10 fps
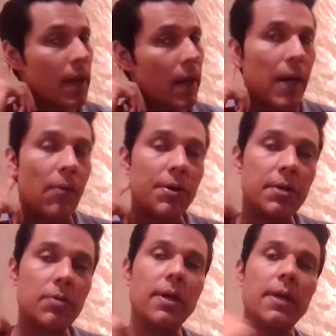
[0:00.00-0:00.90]
I wanted
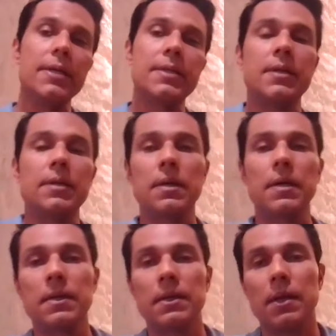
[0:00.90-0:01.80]
to release it
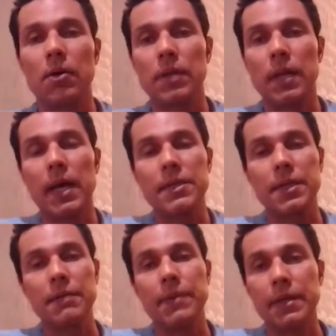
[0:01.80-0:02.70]
on the last
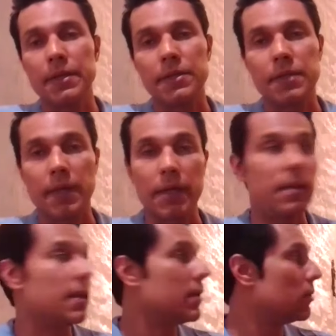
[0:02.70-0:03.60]
Independence Day,
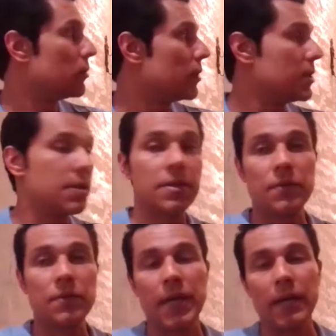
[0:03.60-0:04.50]
and then on 26th
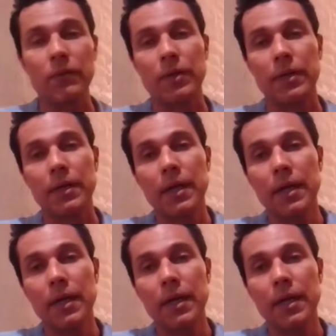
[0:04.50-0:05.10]
of January.